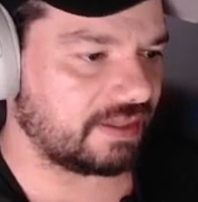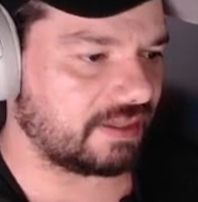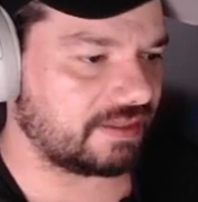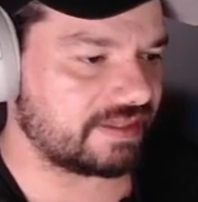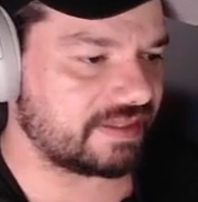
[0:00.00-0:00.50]

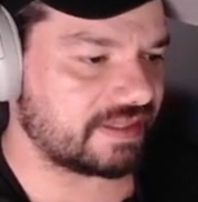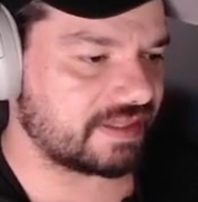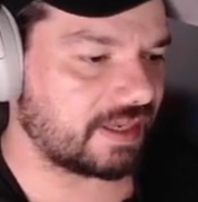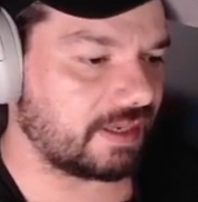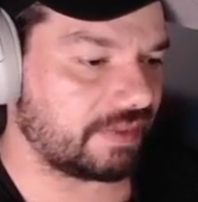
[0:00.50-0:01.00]
uh, this is
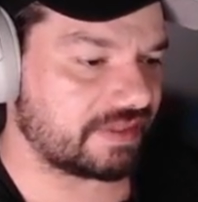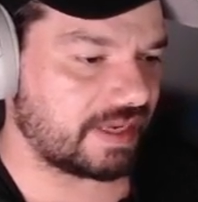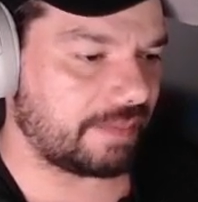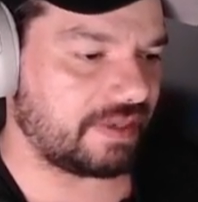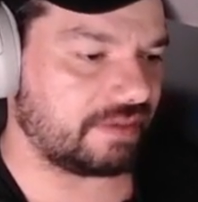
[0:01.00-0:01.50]
exactly what's
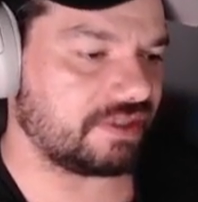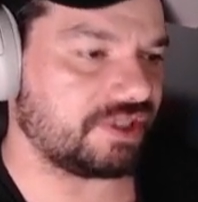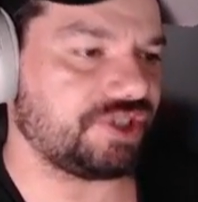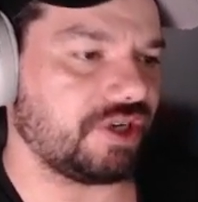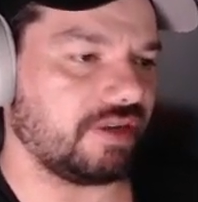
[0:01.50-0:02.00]
happening on
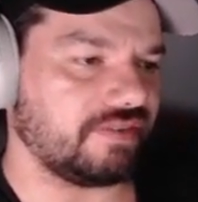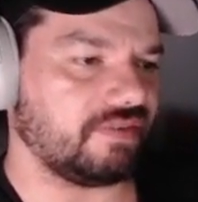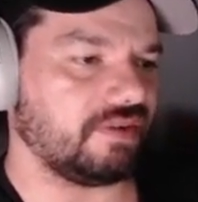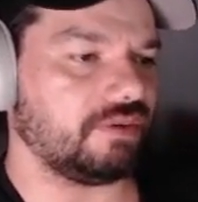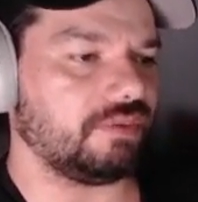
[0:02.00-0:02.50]
this shot
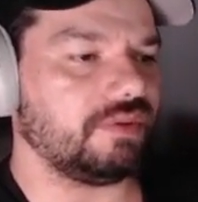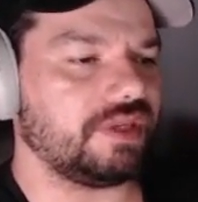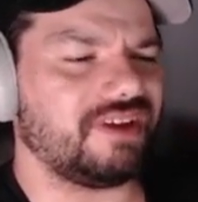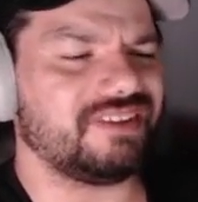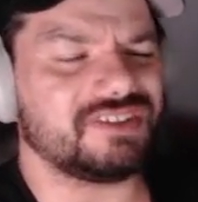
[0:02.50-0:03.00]
so
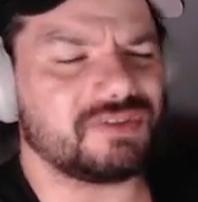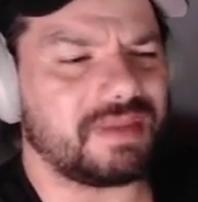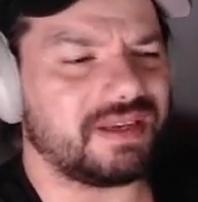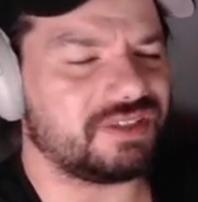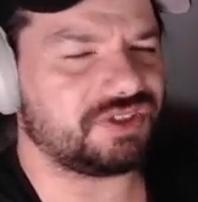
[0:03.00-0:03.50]
in order to
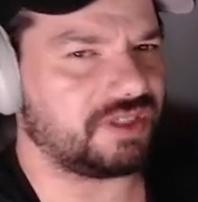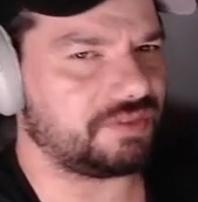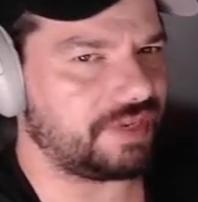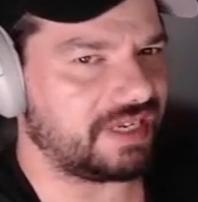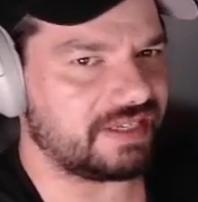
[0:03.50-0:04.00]
make this shot
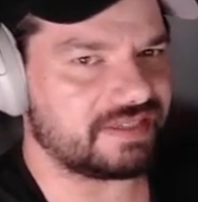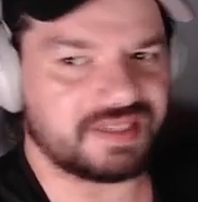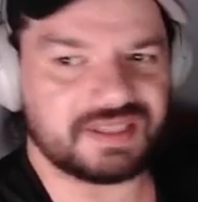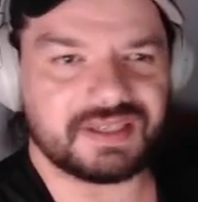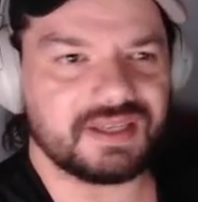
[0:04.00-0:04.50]

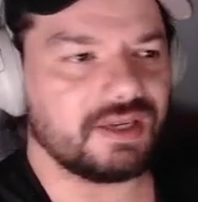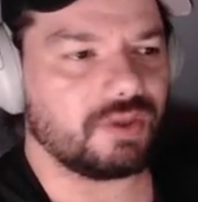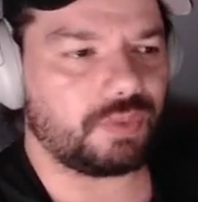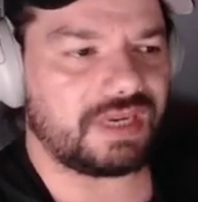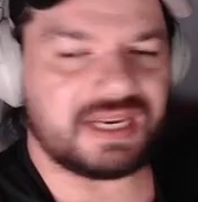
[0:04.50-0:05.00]
realistic
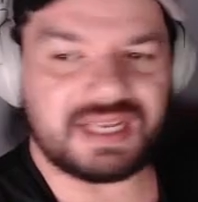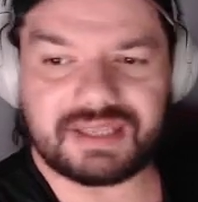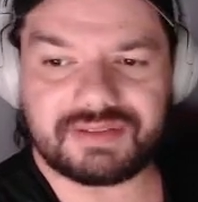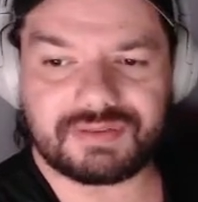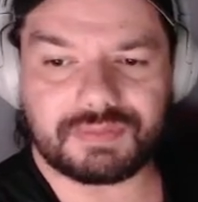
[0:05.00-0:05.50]
we
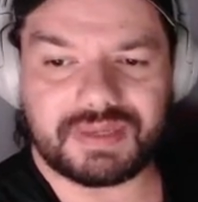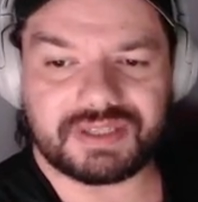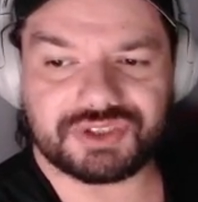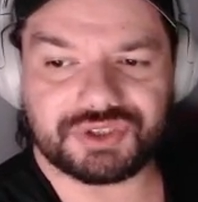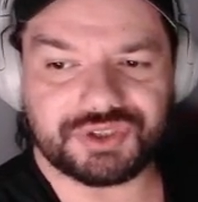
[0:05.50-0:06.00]
need to
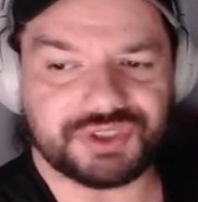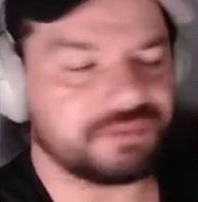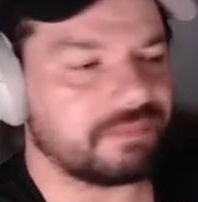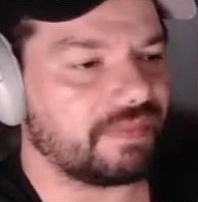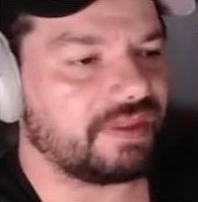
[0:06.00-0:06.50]
make
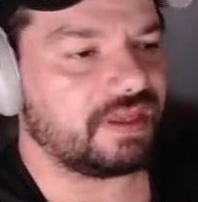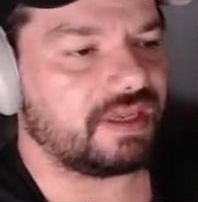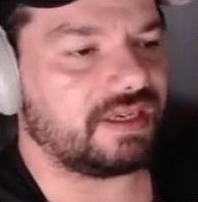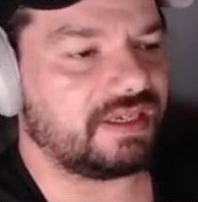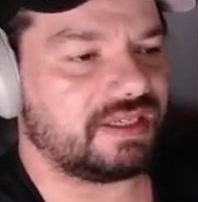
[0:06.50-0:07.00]
sure
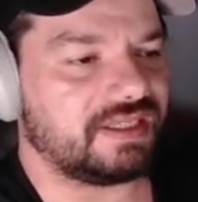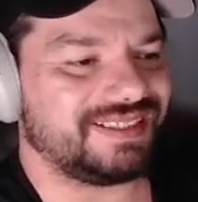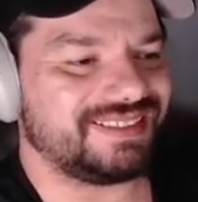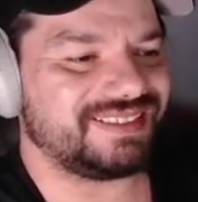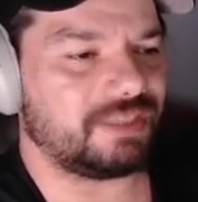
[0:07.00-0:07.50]

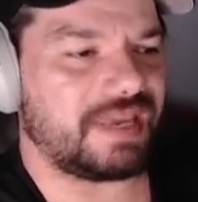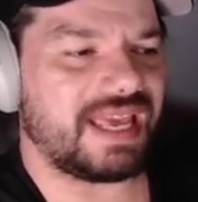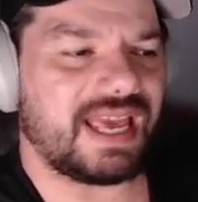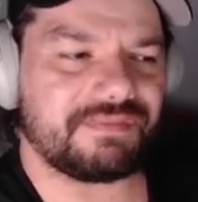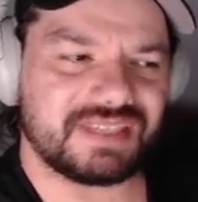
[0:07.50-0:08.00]
uh, that we
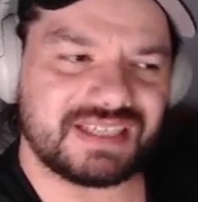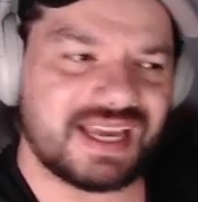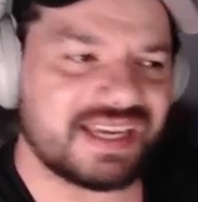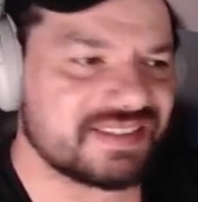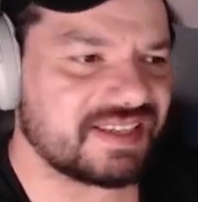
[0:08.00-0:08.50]
have the
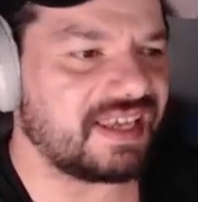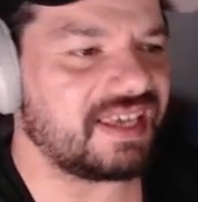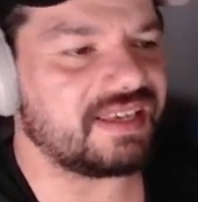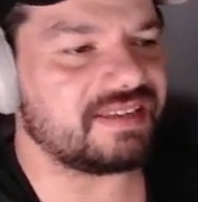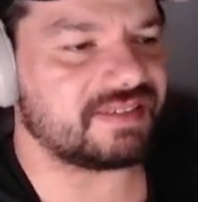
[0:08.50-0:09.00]

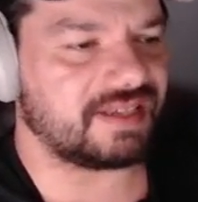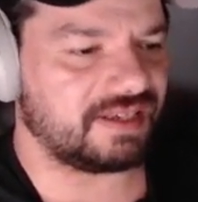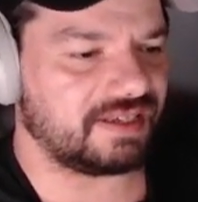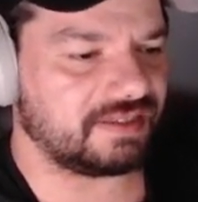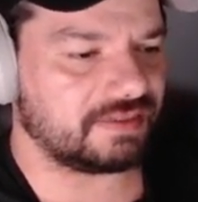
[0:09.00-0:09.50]
lightings
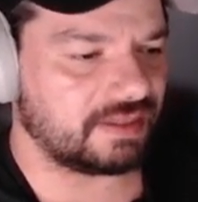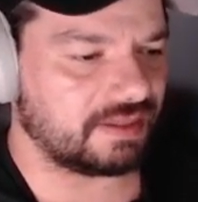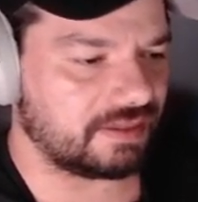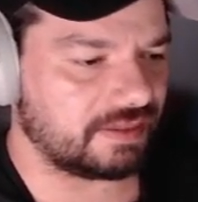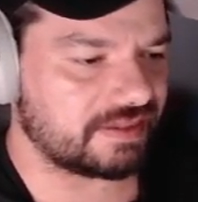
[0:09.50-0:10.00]
and
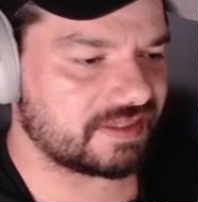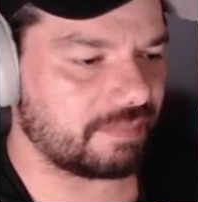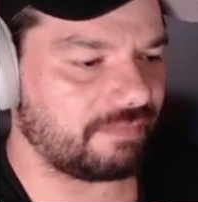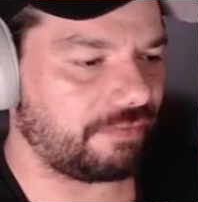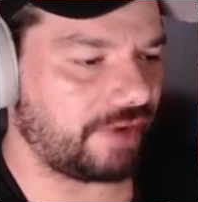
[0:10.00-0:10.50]
uh, in
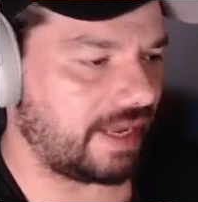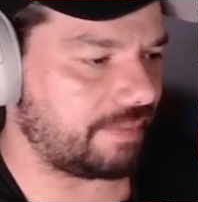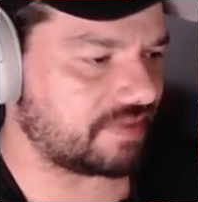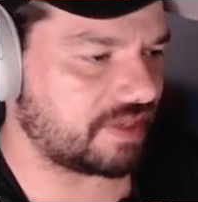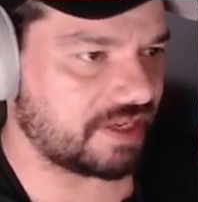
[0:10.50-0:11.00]
some
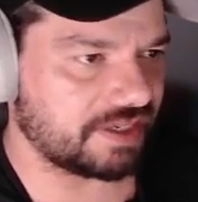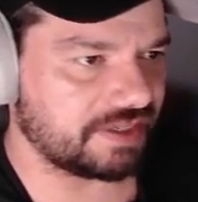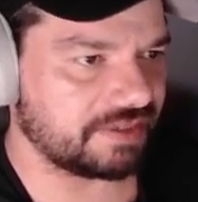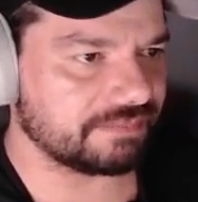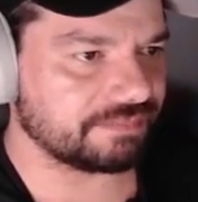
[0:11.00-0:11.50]
frames
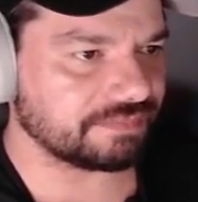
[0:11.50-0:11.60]
here